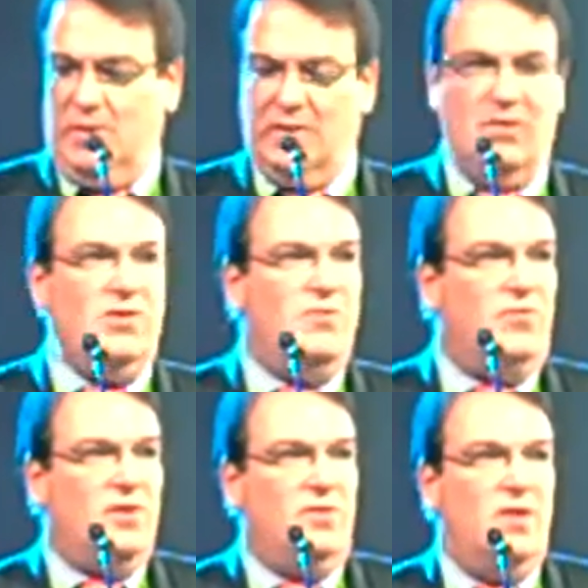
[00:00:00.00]
by the
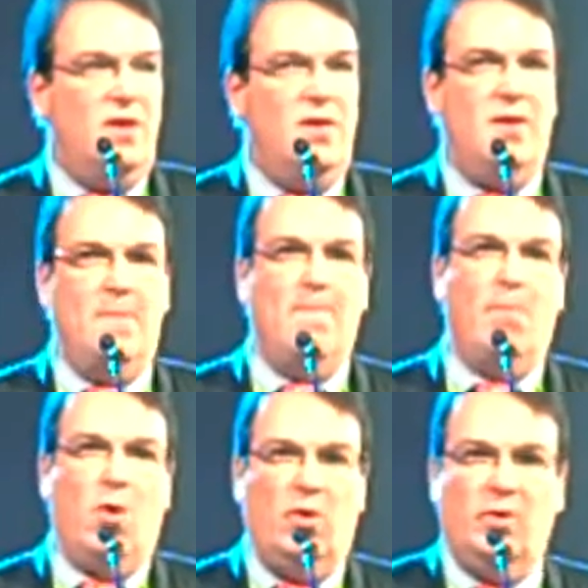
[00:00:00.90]
different
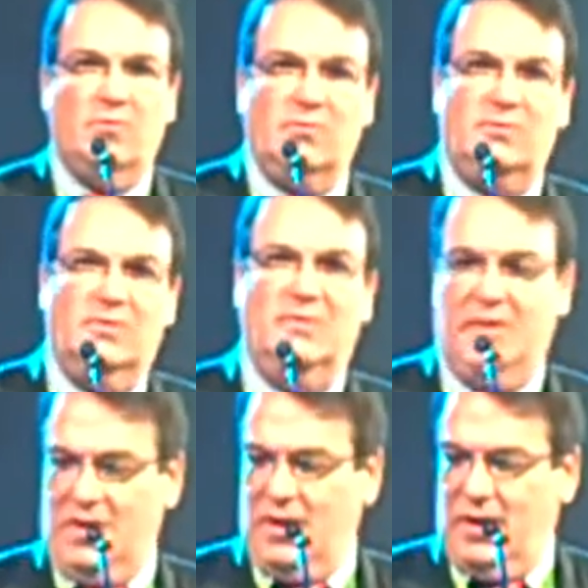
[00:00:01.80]
models.
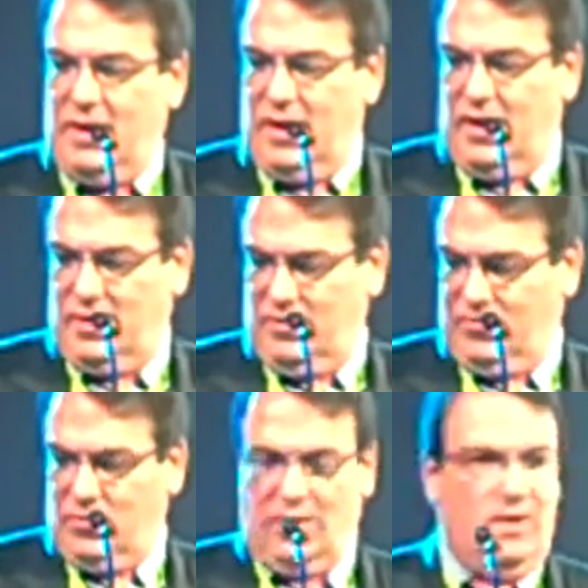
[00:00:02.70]

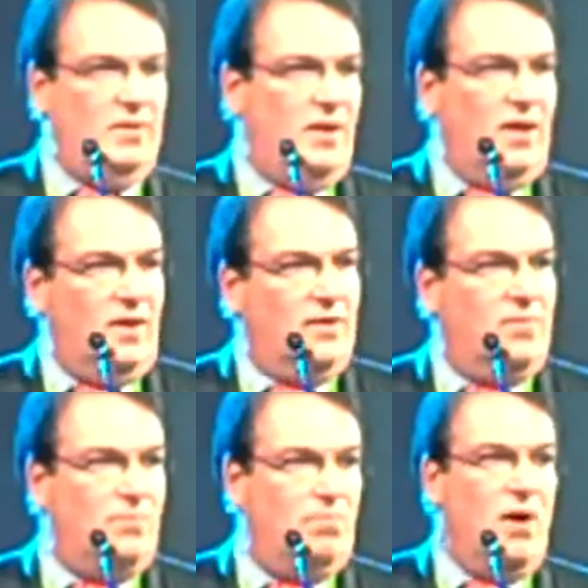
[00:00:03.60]
Therefore, in
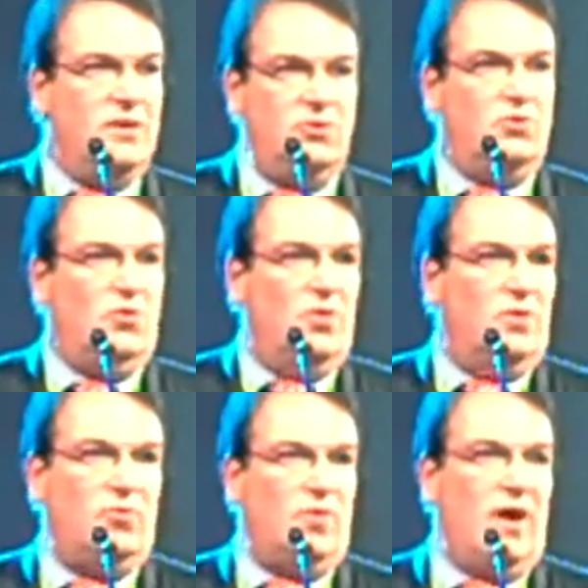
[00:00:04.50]
the bus
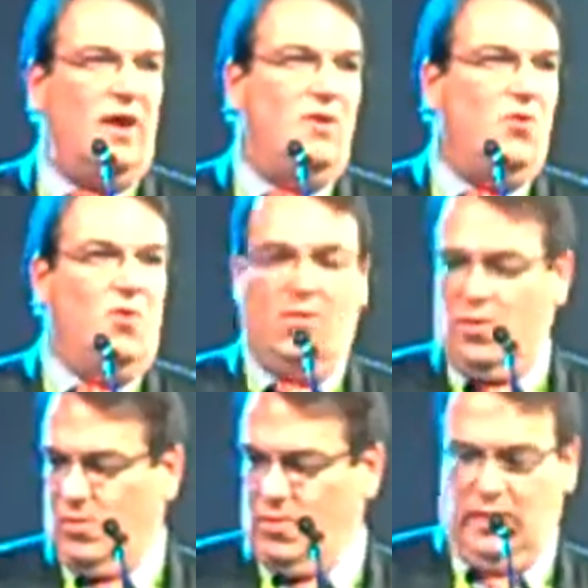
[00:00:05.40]
or train
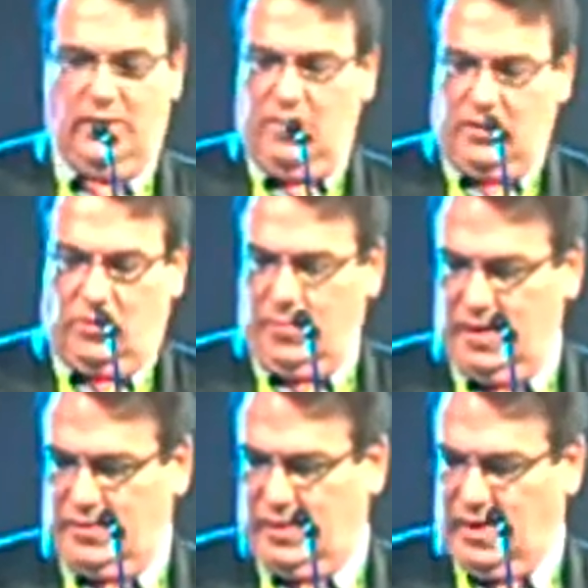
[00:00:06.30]
or in the
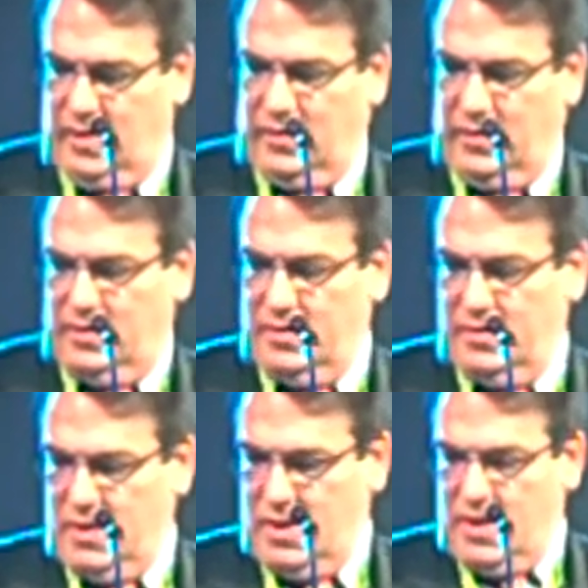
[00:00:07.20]
metropolitan area.
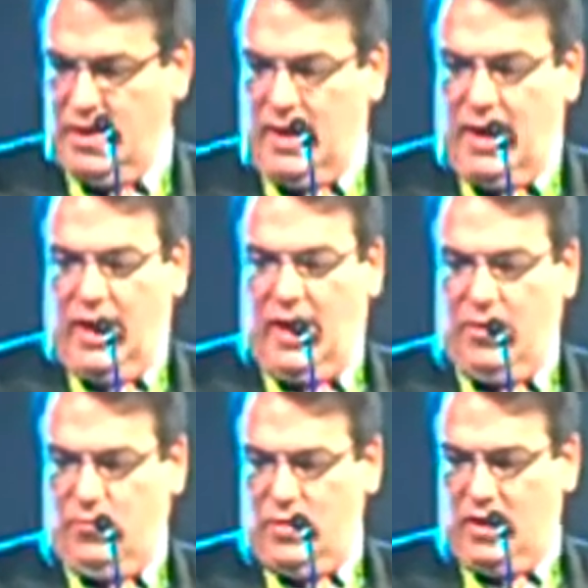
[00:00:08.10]

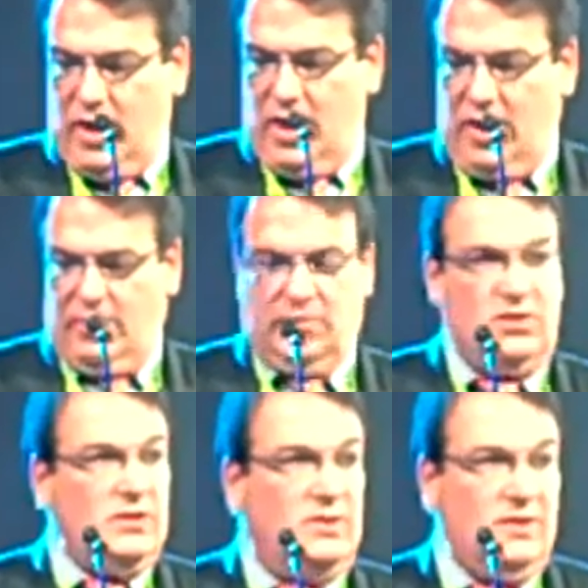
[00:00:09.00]
And we have,
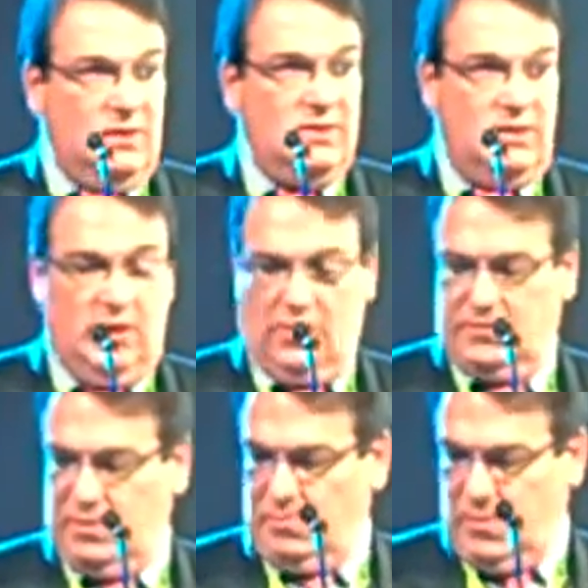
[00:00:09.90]
just in the city
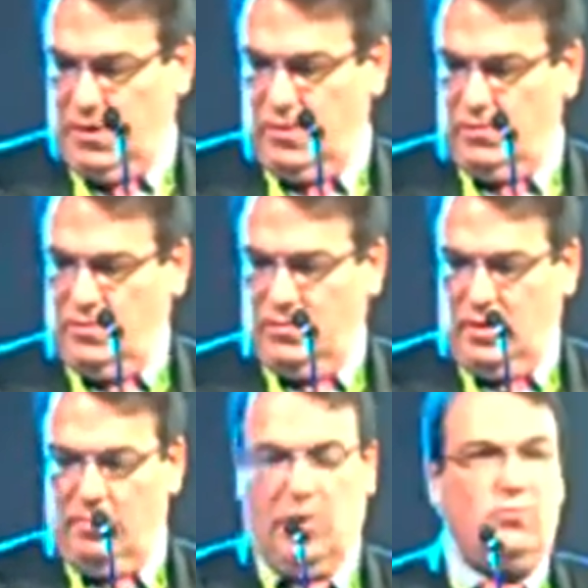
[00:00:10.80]
of São Paulo,
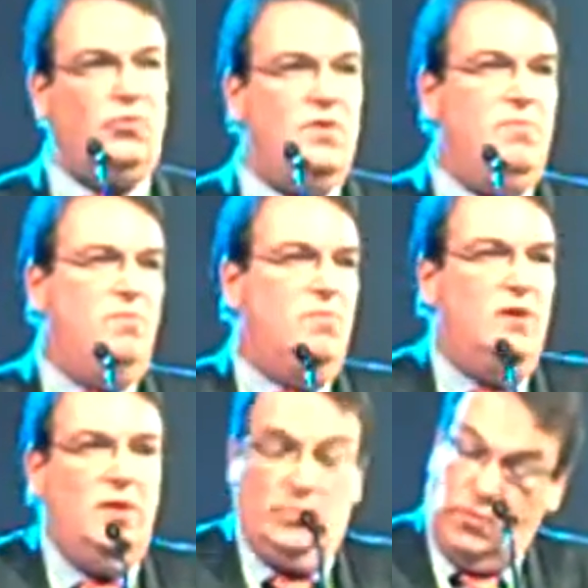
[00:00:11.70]
about 3
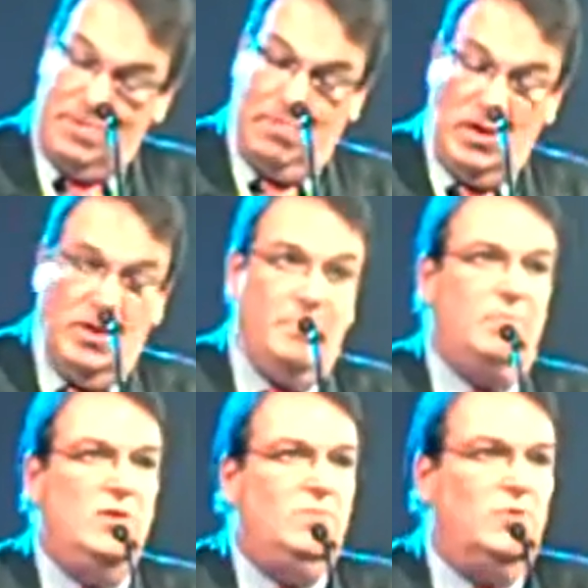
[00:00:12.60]

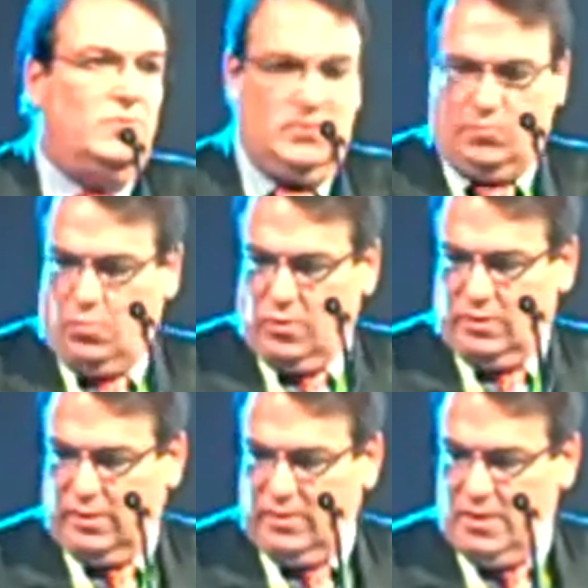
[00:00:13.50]
billion people
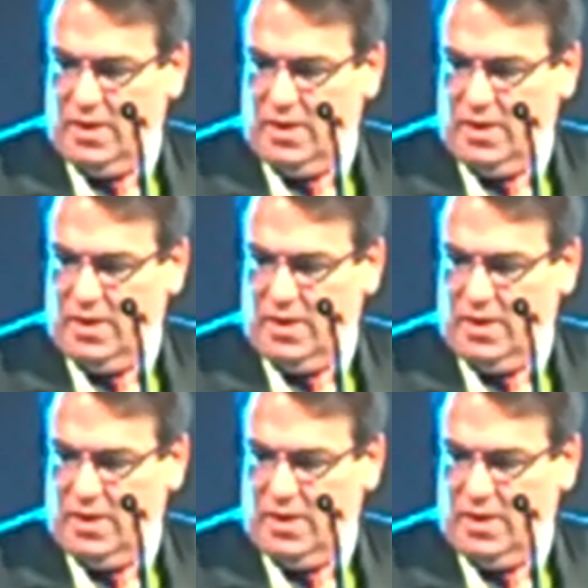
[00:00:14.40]
transported.